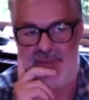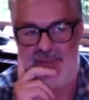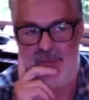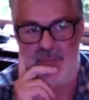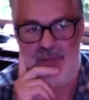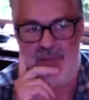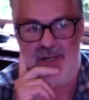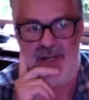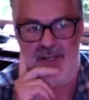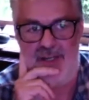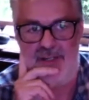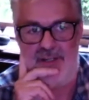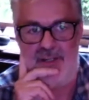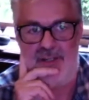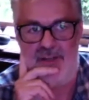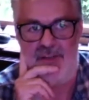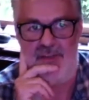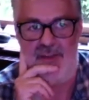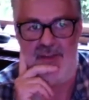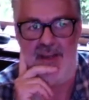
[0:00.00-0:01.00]
behind a
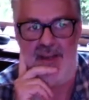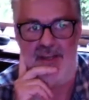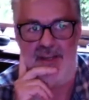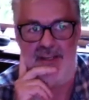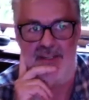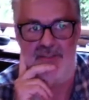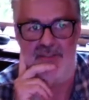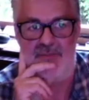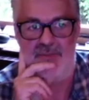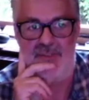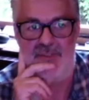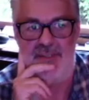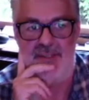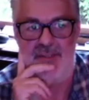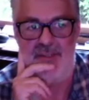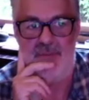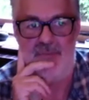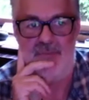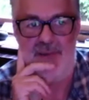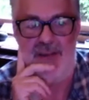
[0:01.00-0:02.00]
lot of that, and his
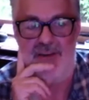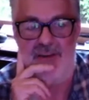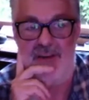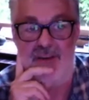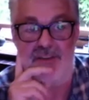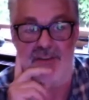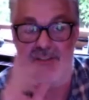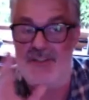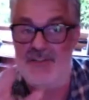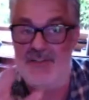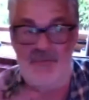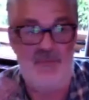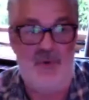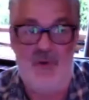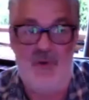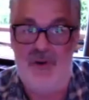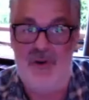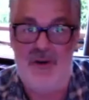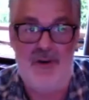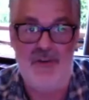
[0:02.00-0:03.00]
background is just more
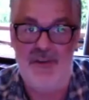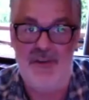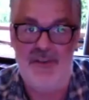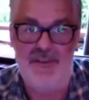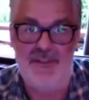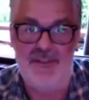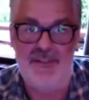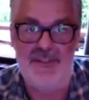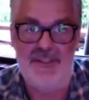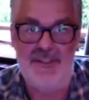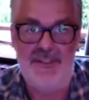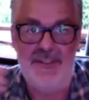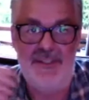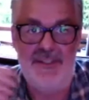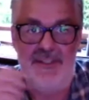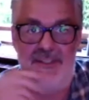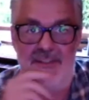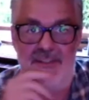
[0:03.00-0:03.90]
horror than mm-hmm.